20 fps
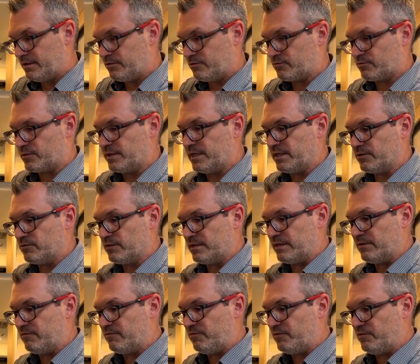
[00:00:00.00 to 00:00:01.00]

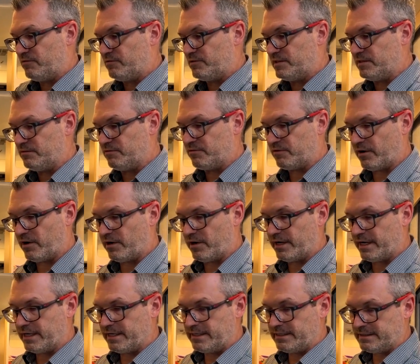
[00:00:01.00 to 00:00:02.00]
350
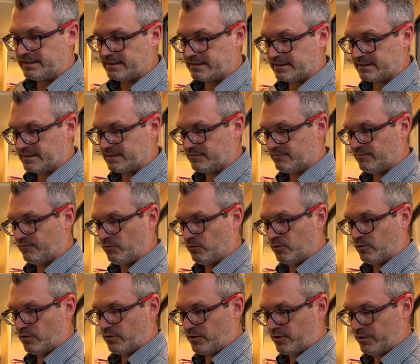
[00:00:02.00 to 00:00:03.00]
Fahrenheit
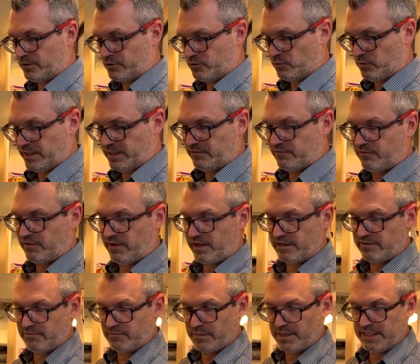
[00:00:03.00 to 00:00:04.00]
for
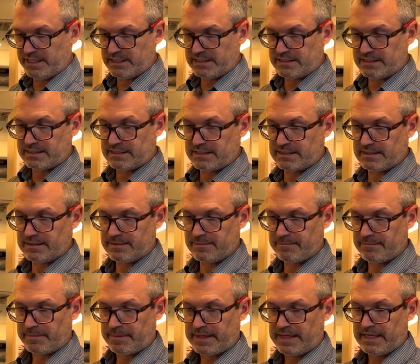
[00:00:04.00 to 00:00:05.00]
25 minutes.
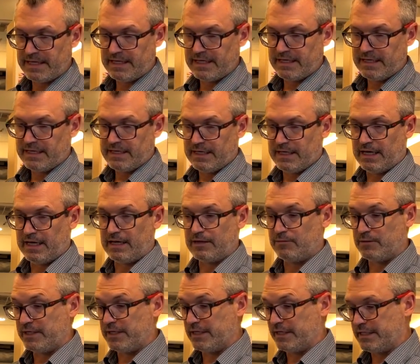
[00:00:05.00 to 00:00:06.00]

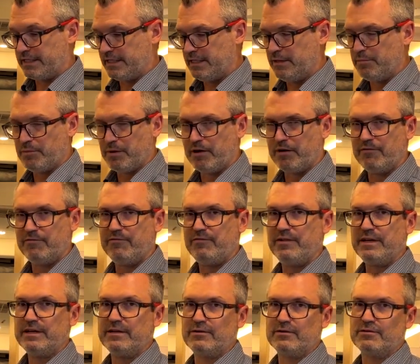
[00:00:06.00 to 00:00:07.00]
And we're going to keep our
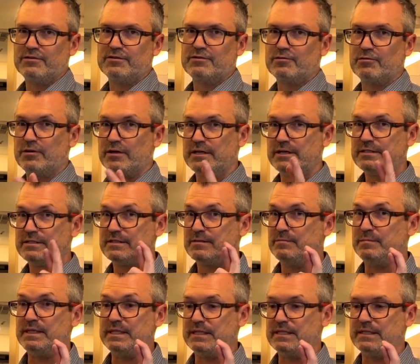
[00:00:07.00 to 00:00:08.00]
fingers
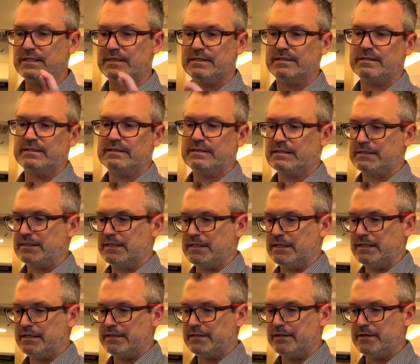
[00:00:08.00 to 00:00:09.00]
crossed because
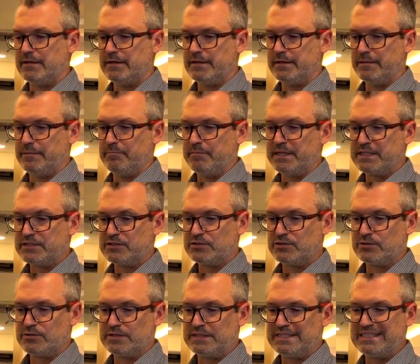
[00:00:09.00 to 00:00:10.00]
the
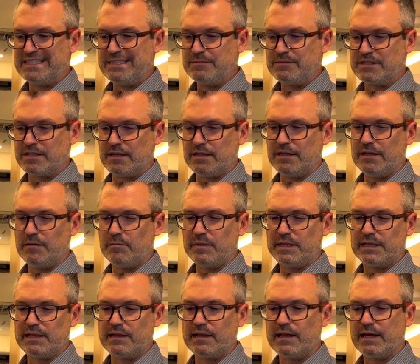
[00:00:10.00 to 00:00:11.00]
mixture seems a little
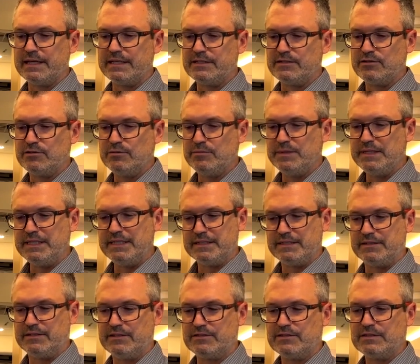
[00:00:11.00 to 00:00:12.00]
bit light to me.
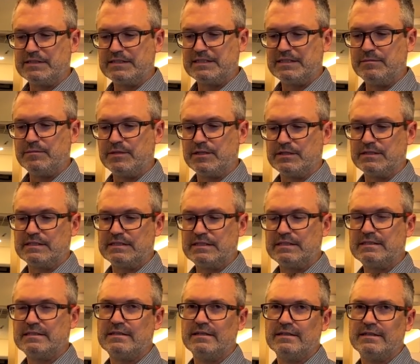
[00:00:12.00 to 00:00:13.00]
It doesn't seem
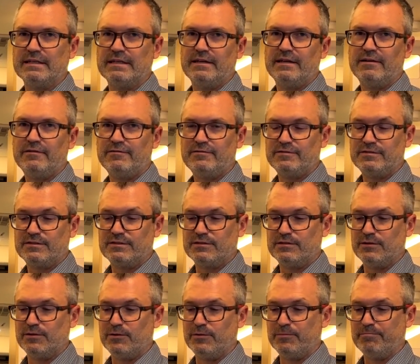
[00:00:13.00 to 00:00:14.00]
consistent enough,
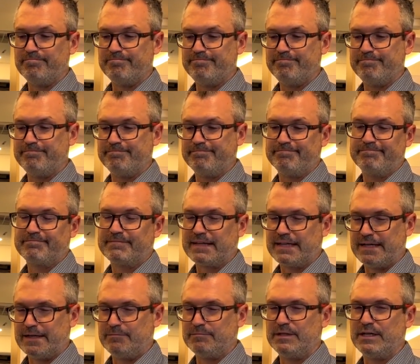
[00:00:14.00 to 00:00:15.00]
so
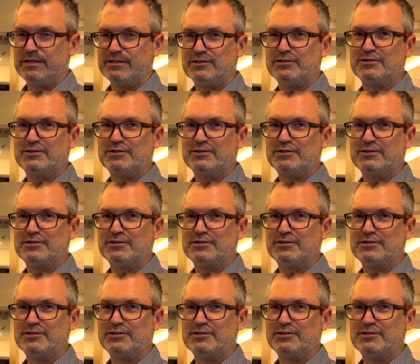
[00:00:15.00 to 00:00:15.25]
I'm not